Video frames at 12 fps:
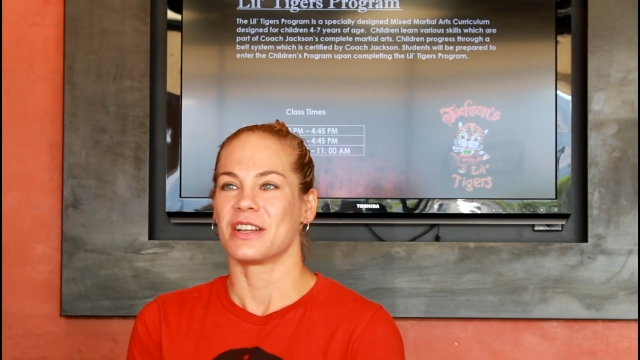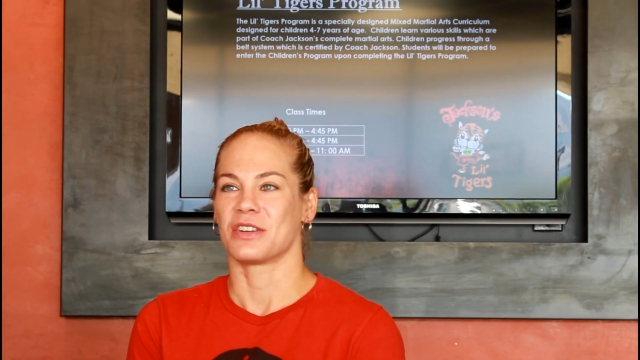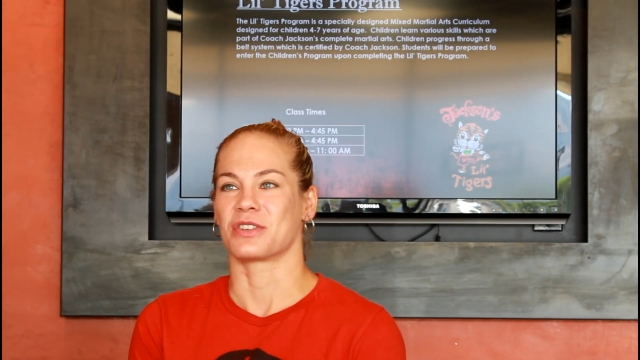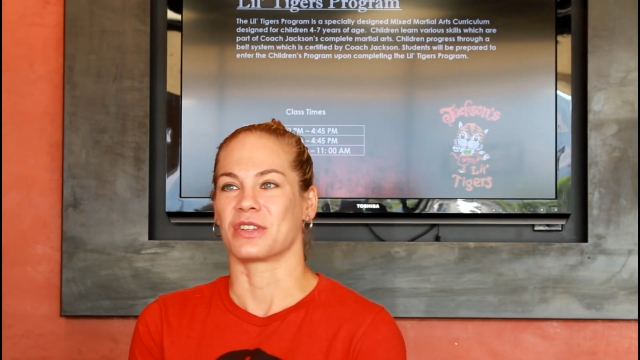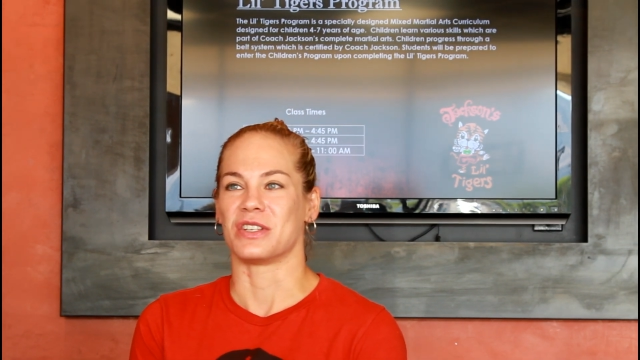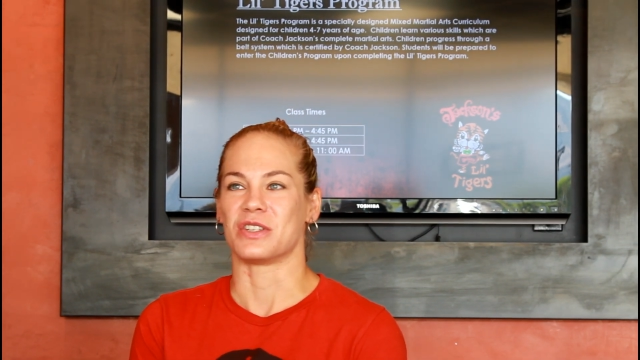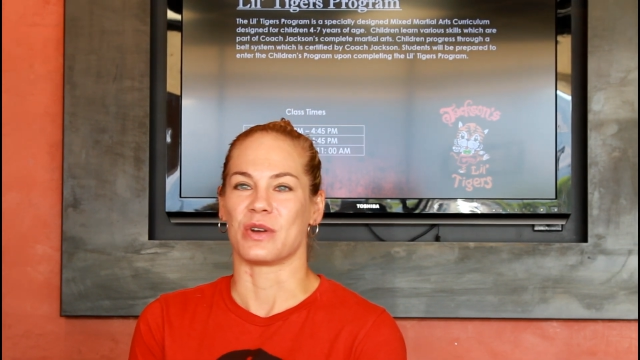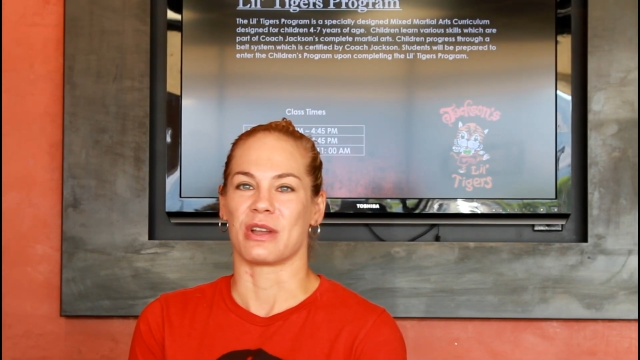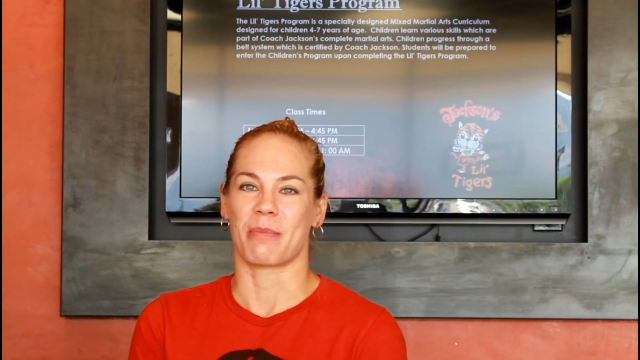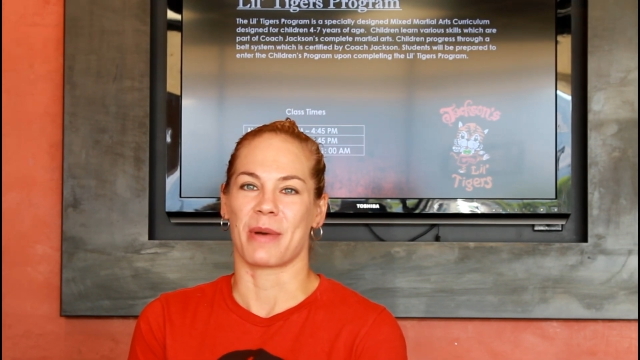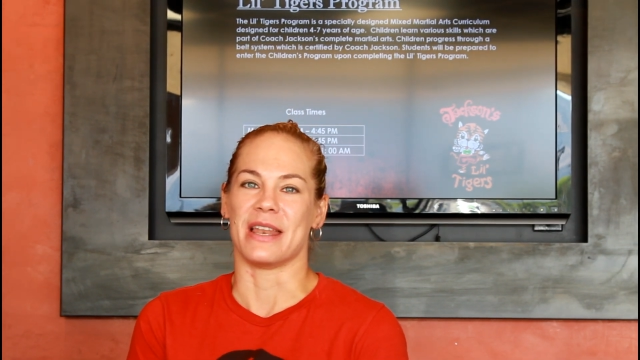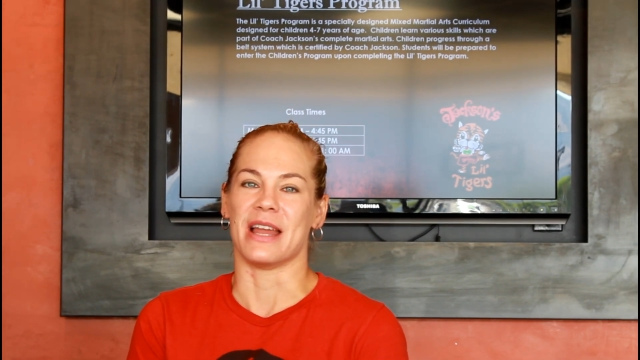usually
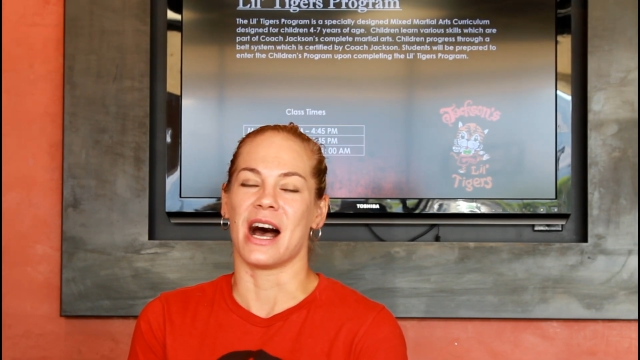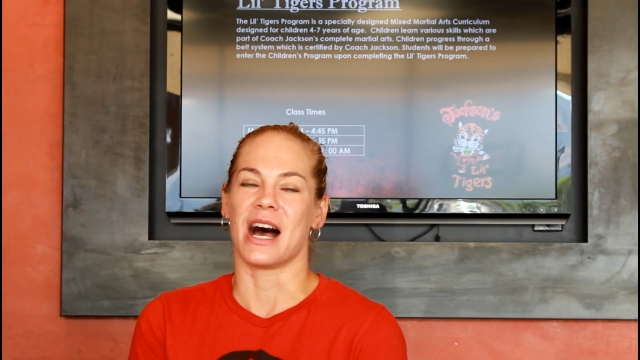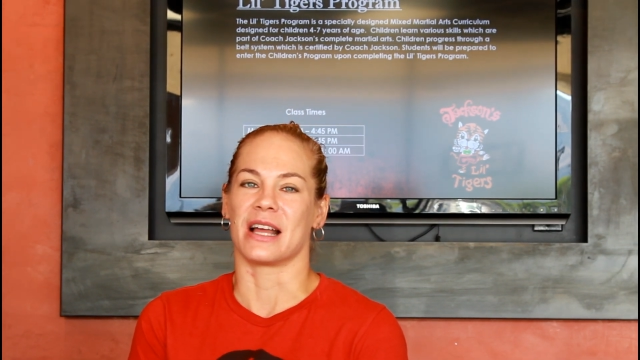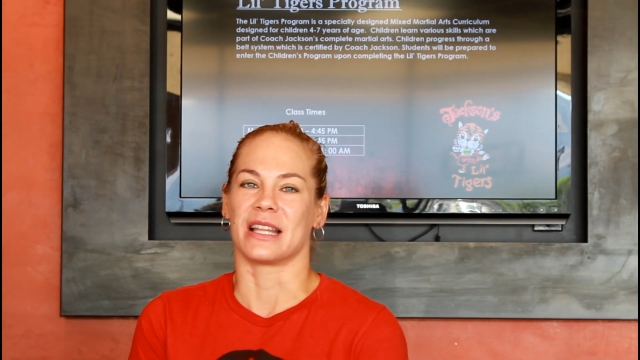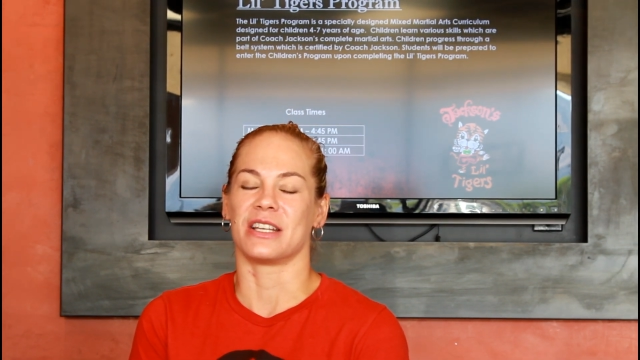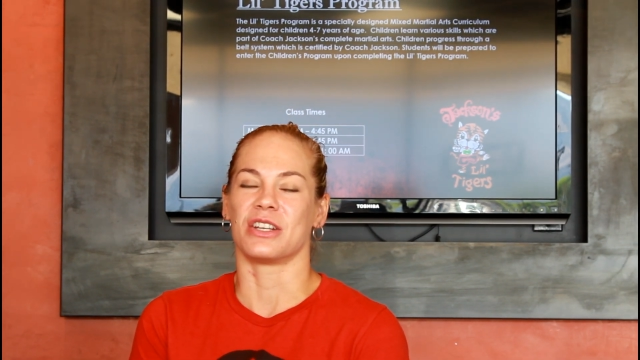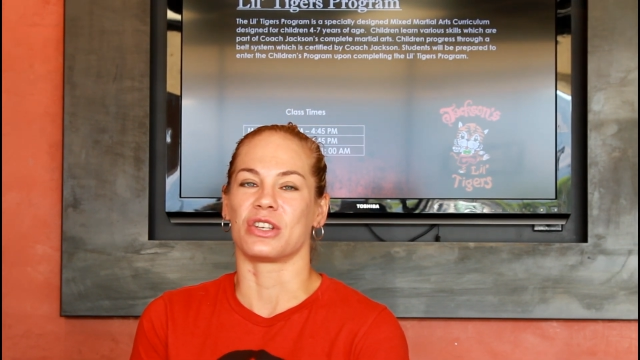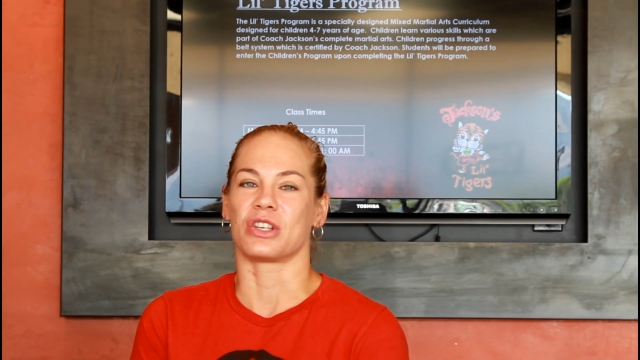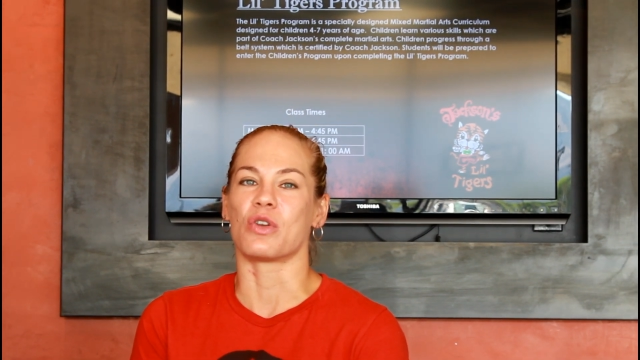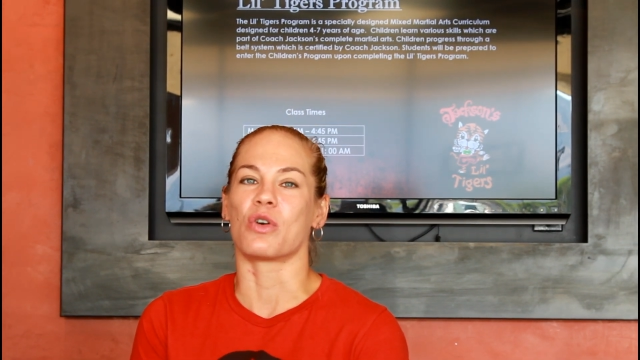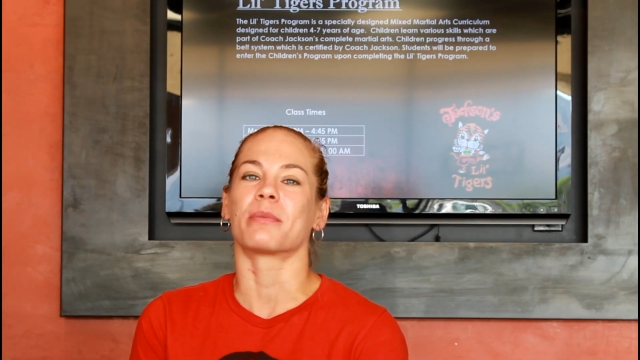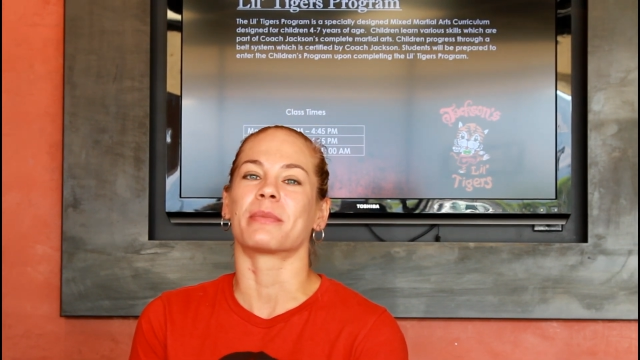doing. But
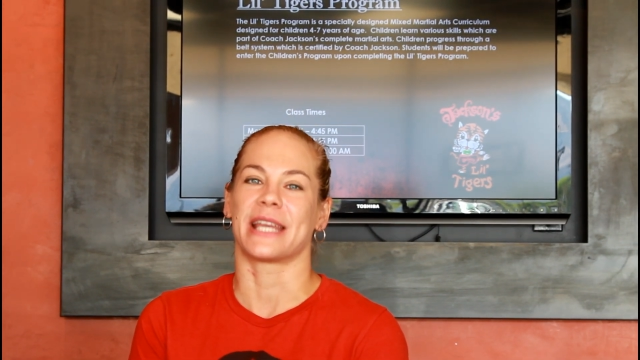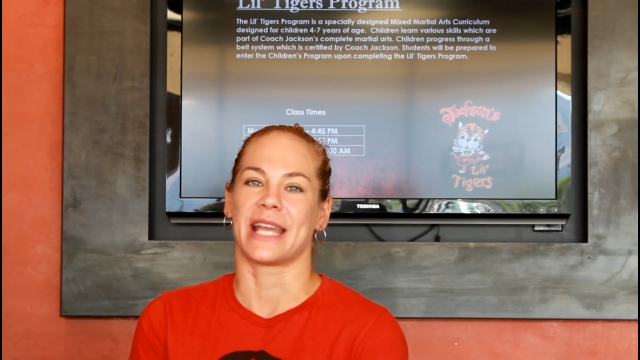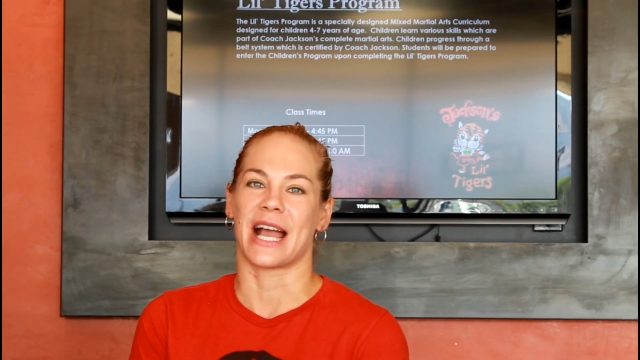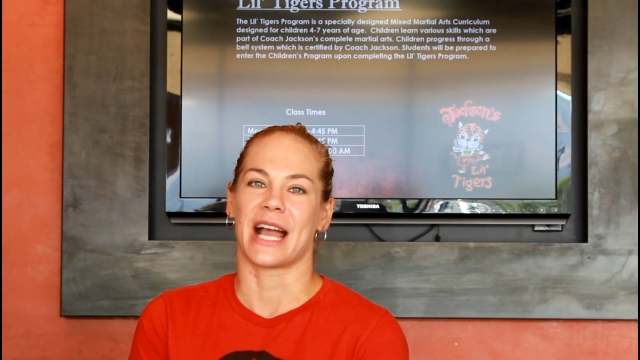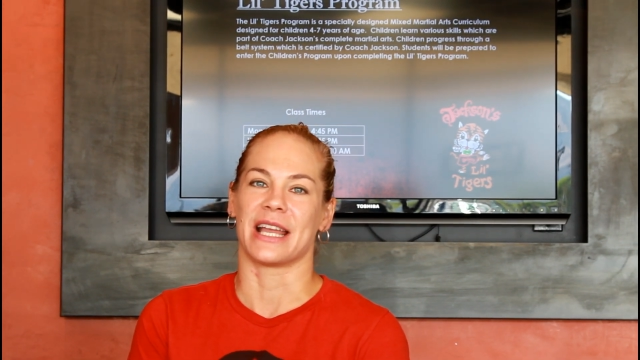normally